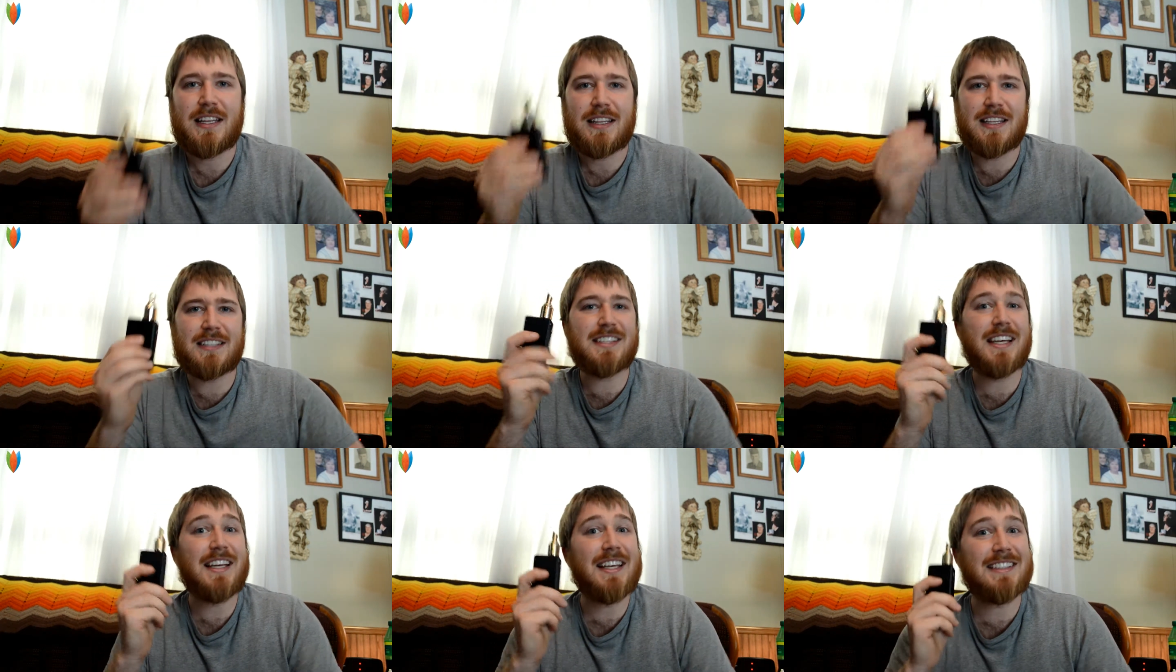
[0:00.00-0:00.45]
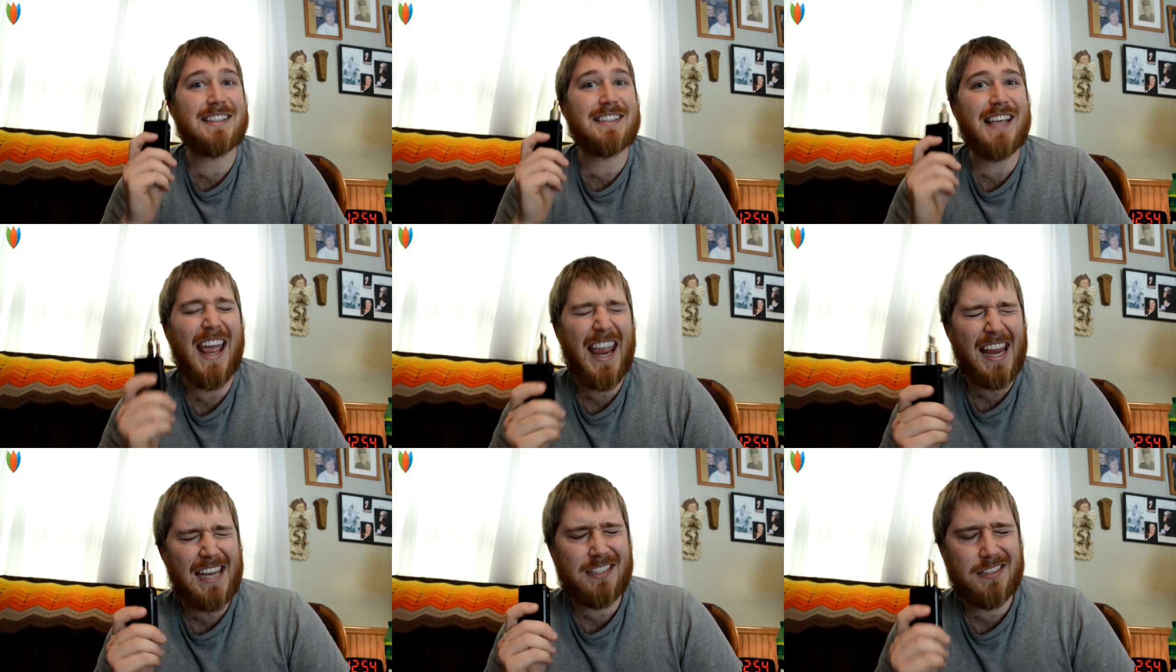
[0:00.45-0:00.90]
This thing is
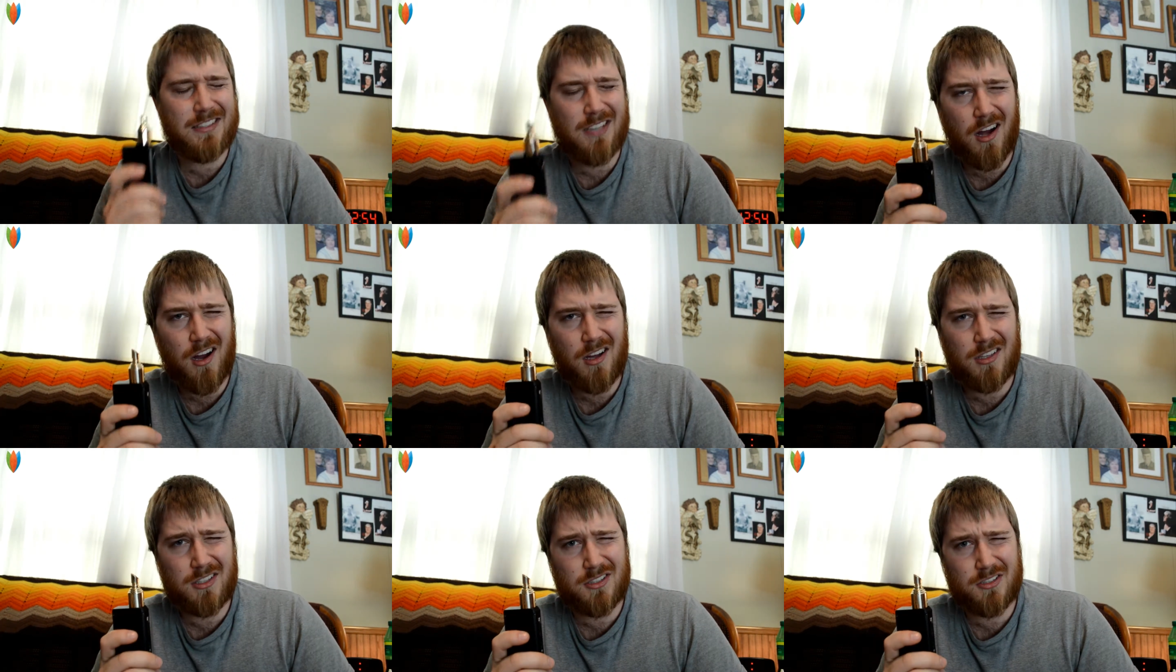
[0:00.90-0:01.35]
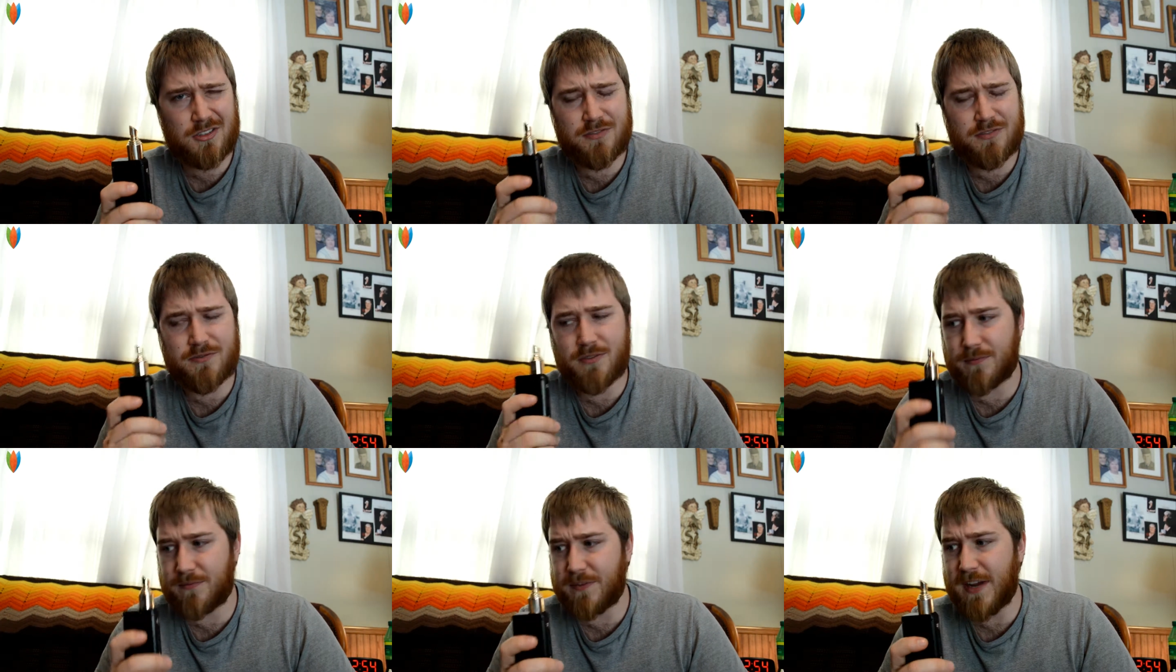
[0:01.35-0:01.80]

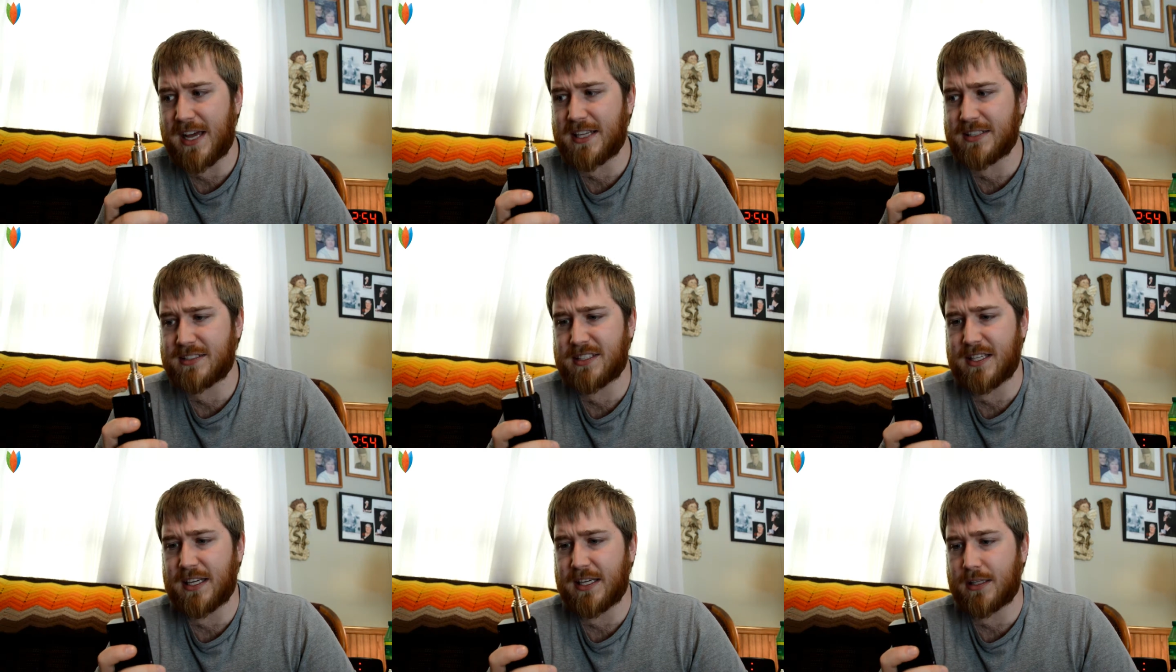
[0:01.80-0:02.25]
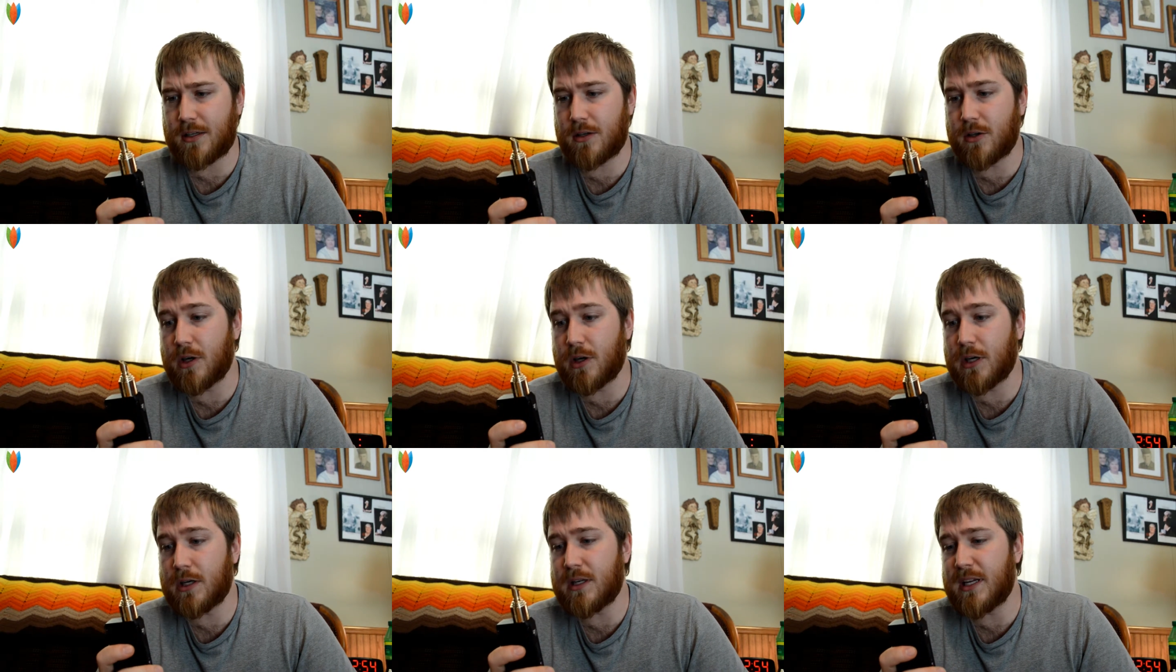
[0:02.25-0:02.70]
$8 from fasttech,
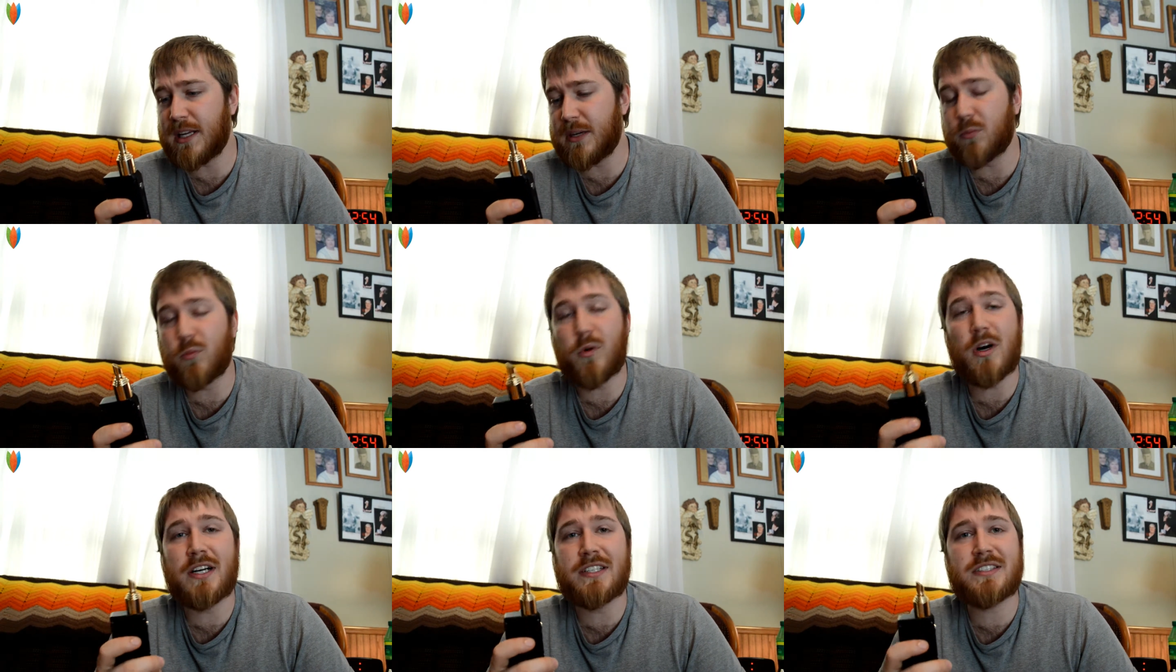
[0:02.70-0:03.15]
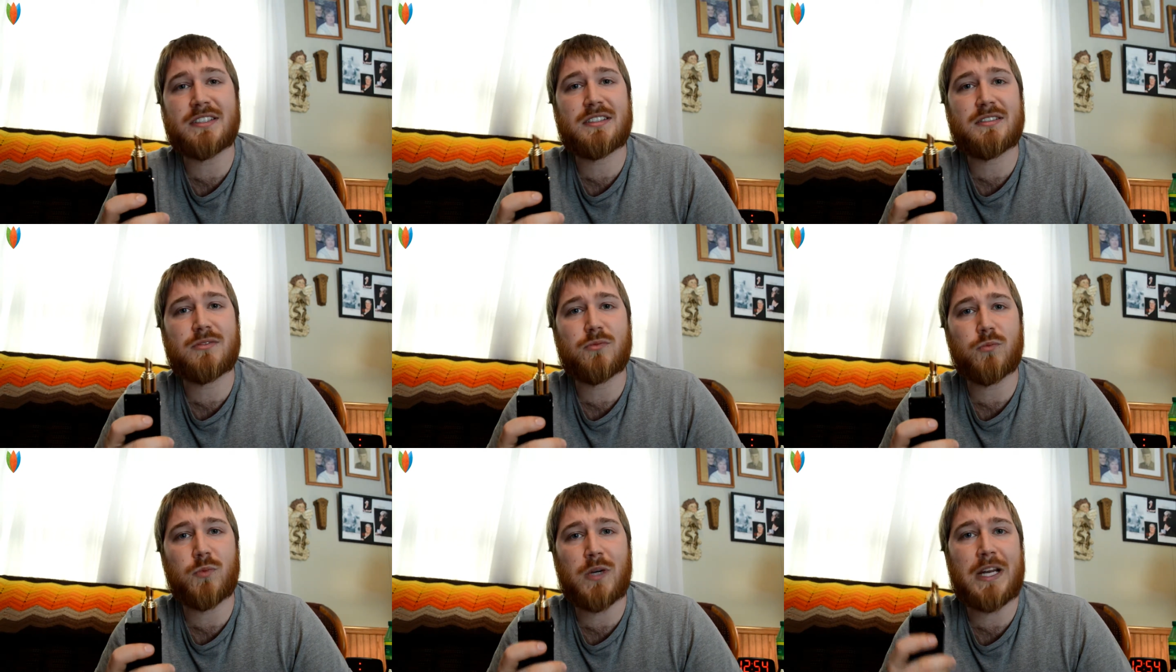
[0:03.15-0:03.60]
or it
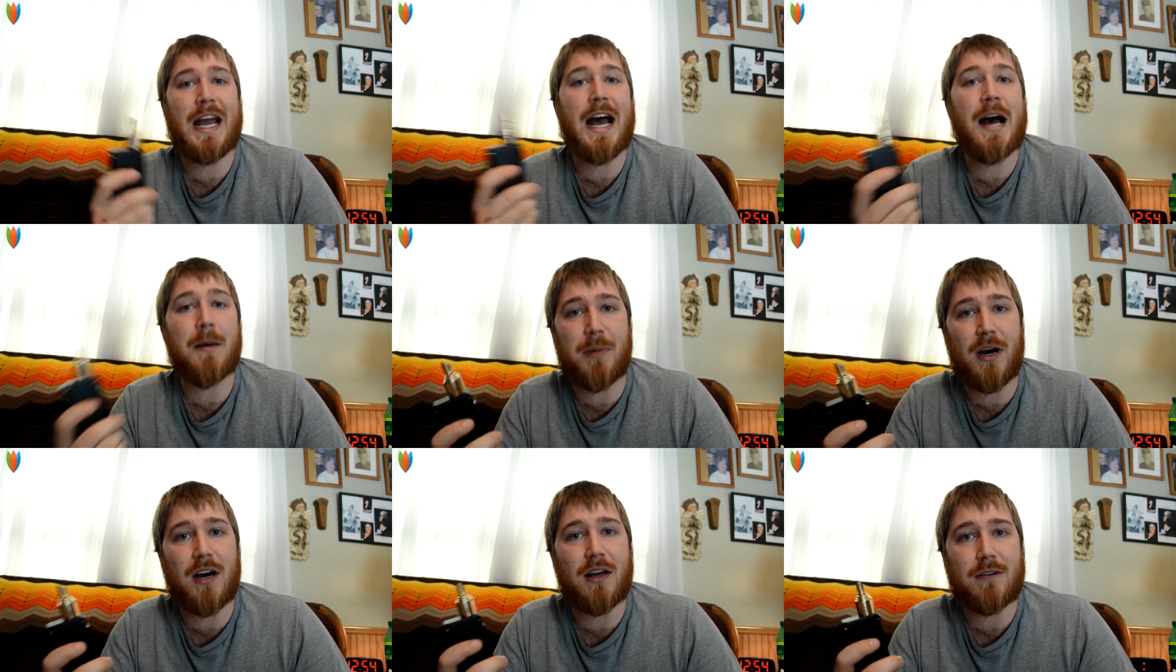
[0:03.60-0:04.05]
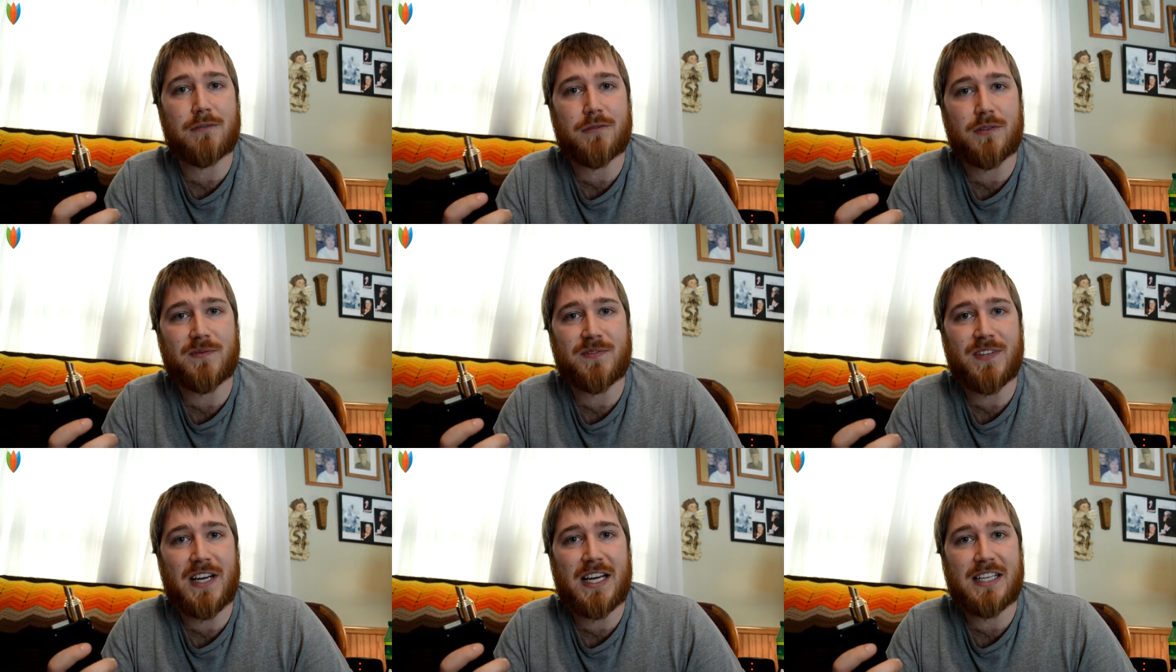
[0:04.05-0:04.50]
was when I bought it
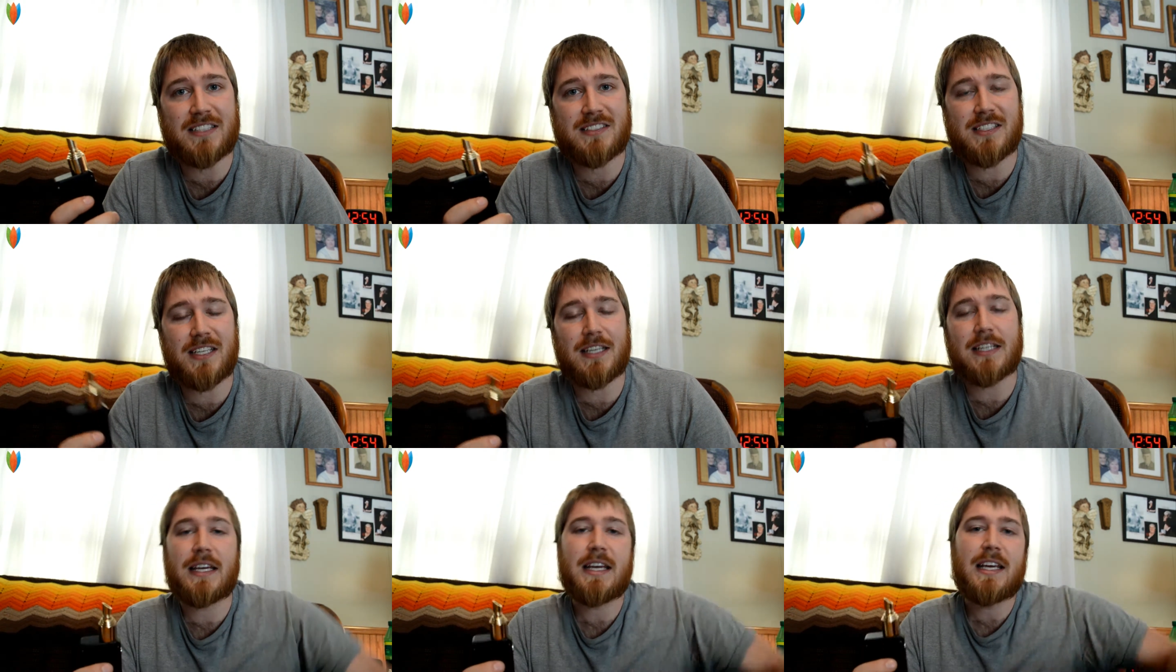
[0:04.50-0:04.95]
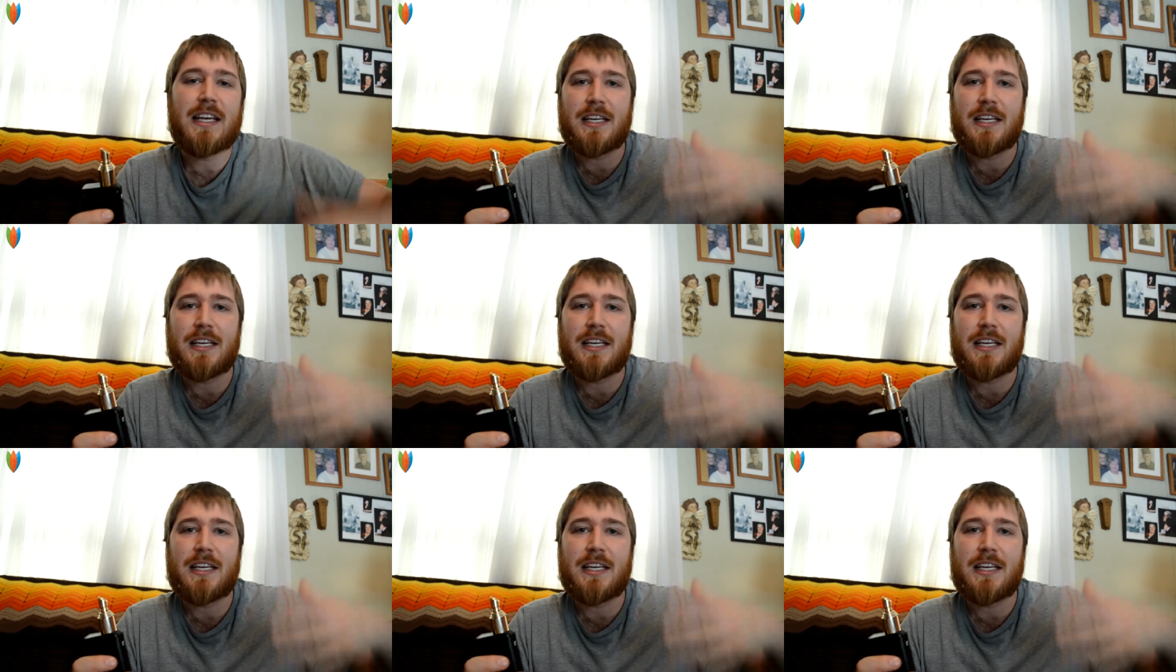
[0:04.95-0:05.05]
from fasttech.